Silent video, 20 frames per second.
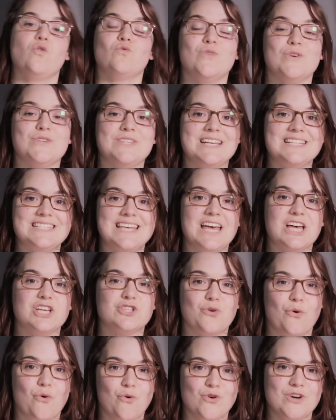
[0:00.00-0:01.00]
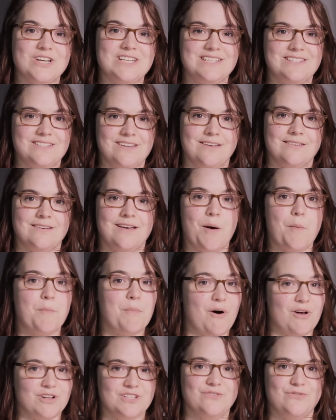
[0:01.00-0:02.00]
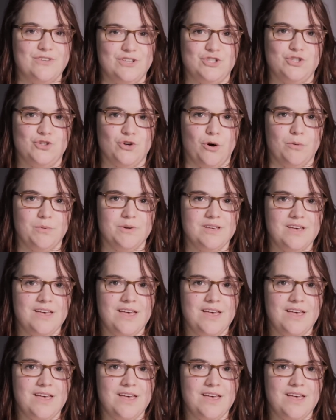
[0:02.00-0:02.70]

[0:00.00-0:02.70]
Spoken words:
Rosetta has already done part of its job,